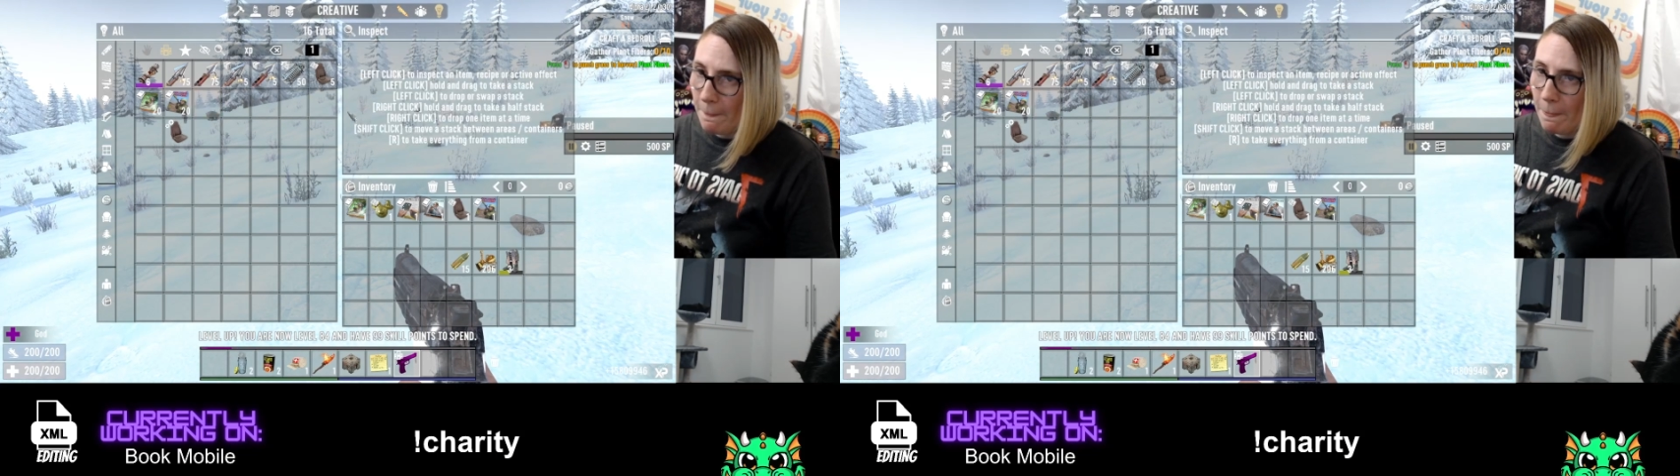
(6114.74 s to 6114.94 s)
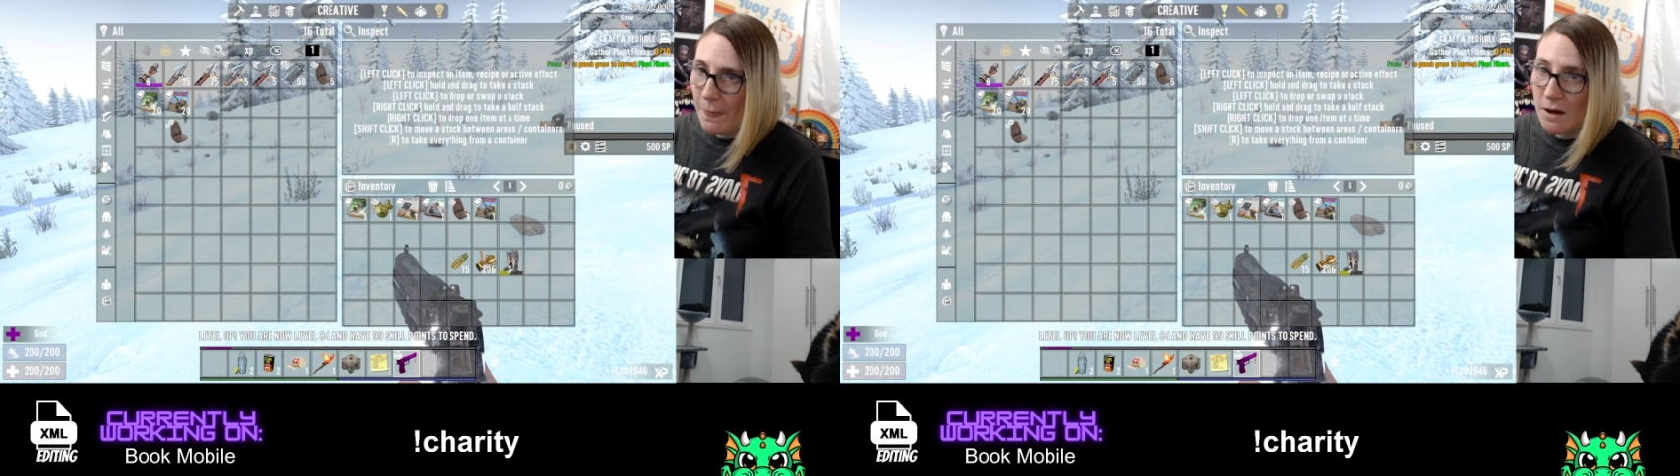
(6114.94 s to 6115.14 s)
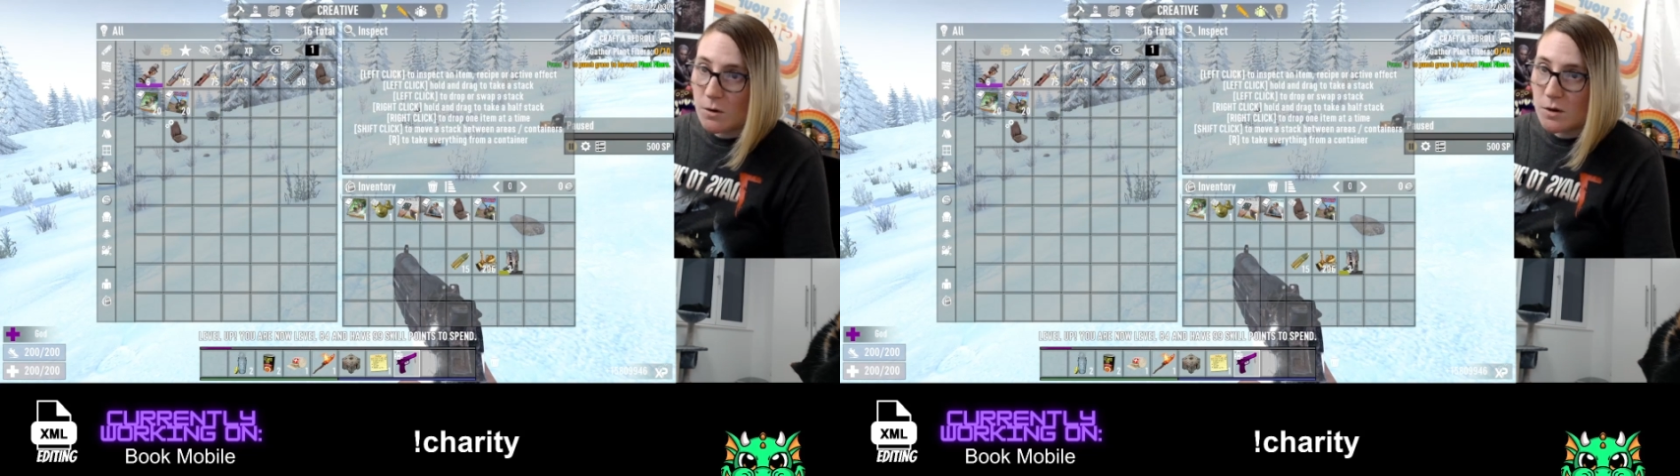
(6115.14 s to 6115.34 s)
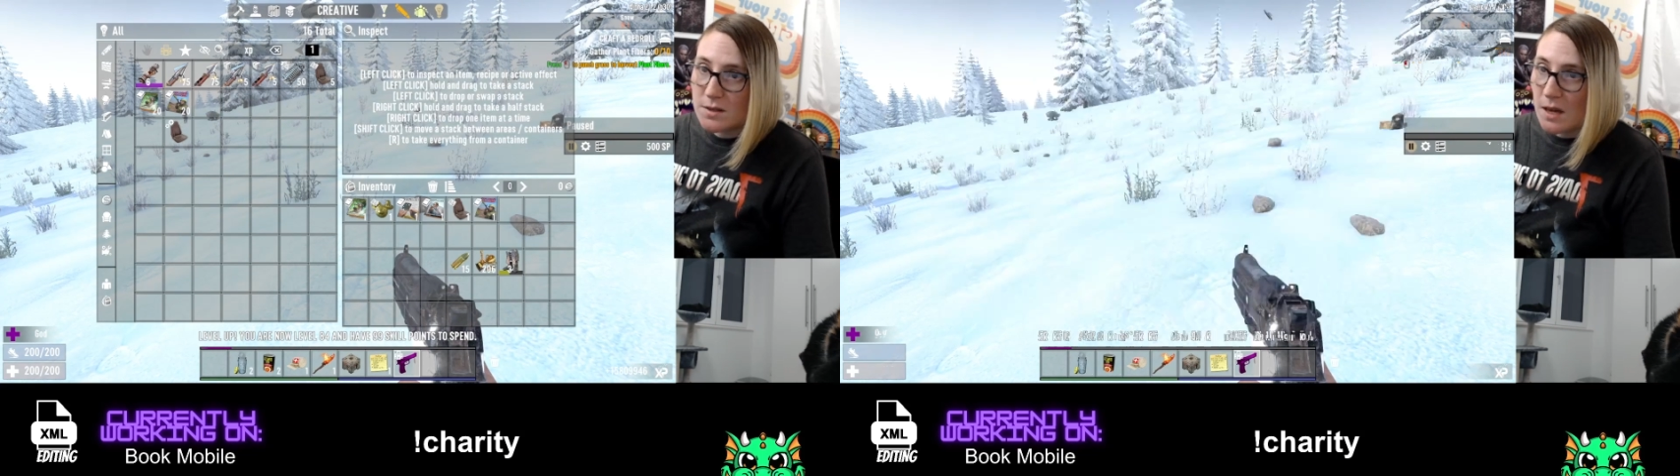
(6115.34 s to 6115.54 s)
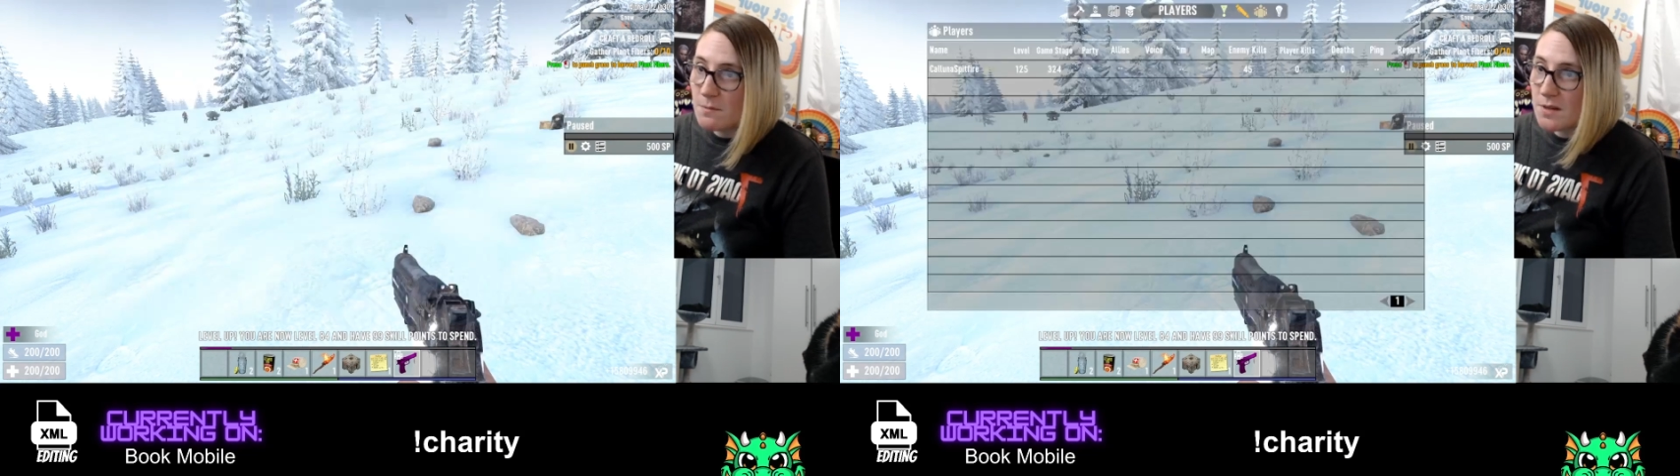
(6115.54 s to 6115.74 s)
I don't know what
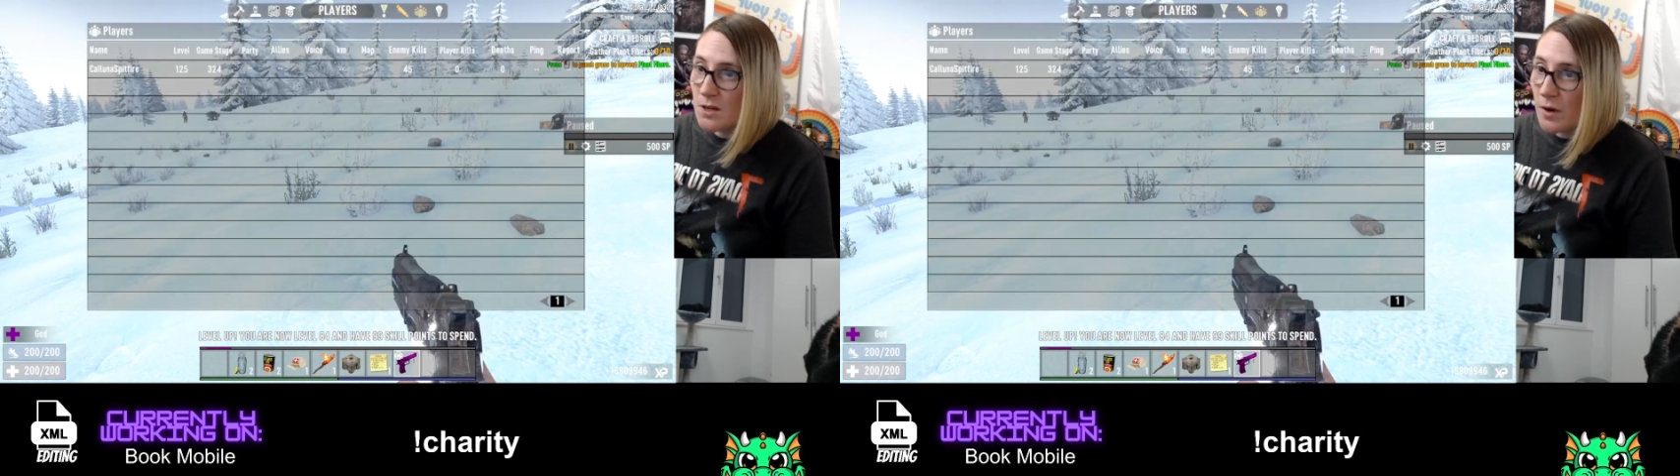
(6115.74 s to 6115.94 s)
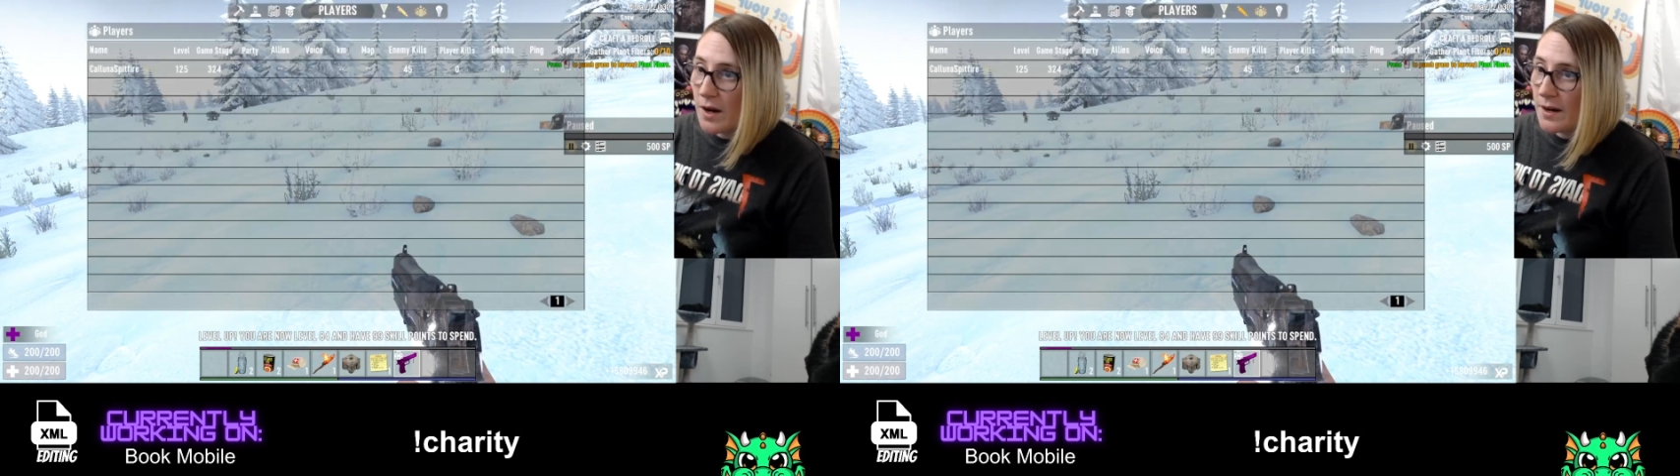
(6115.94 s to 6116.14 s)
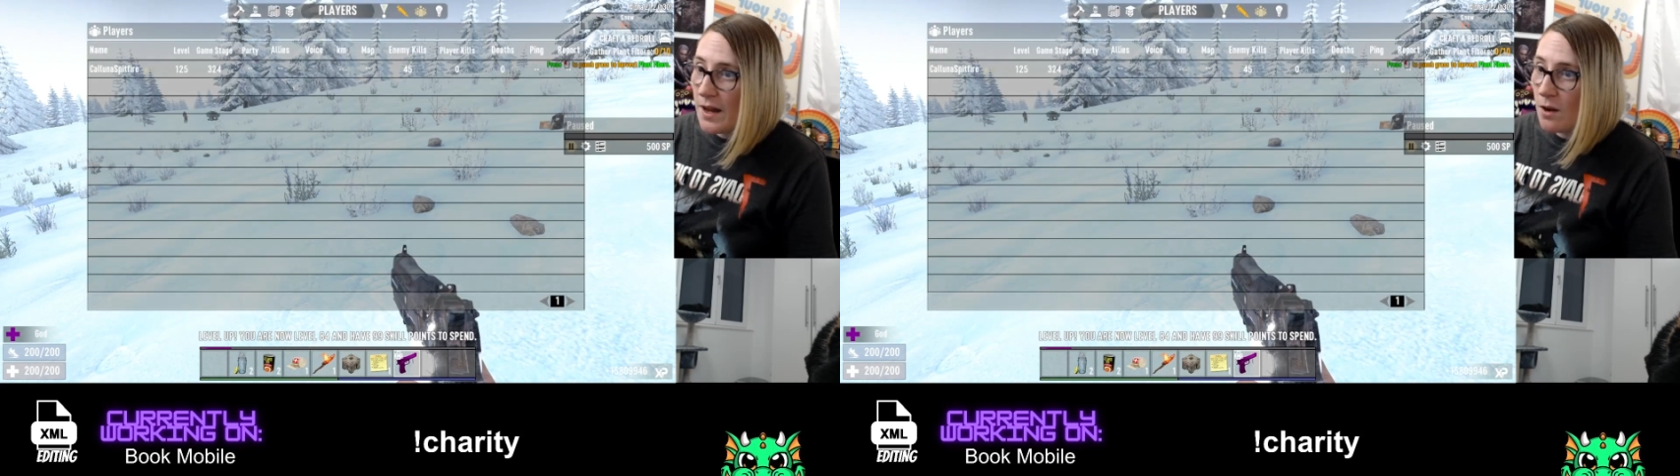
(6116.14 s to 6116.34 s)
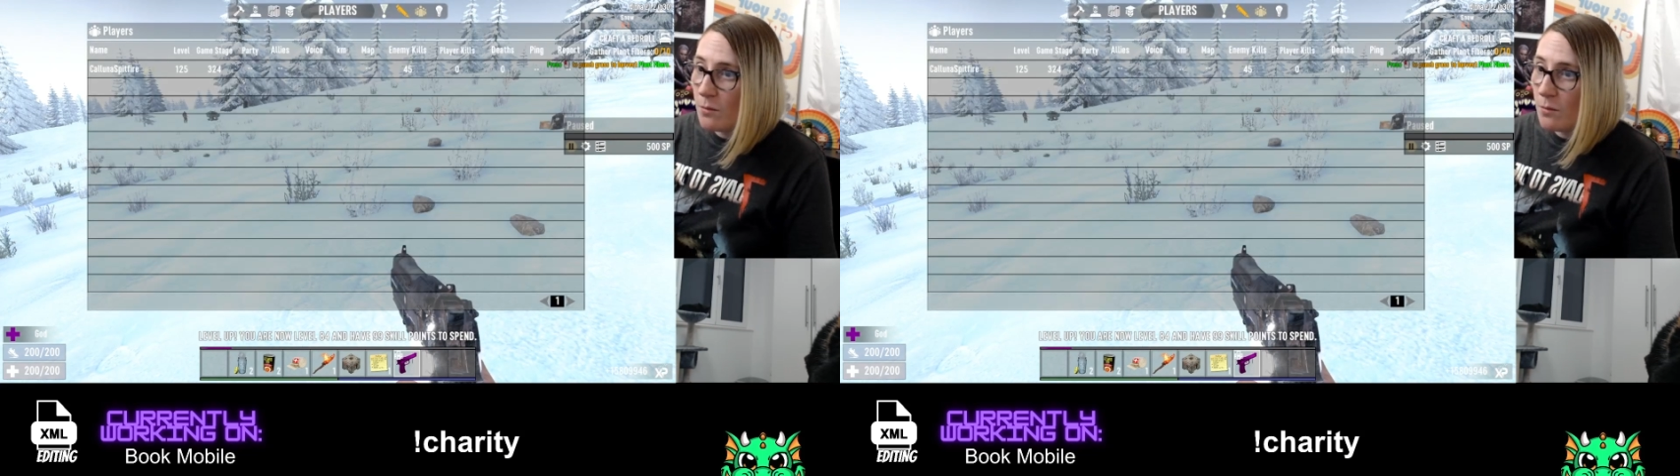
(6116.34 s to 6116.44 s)
game stage we're at now,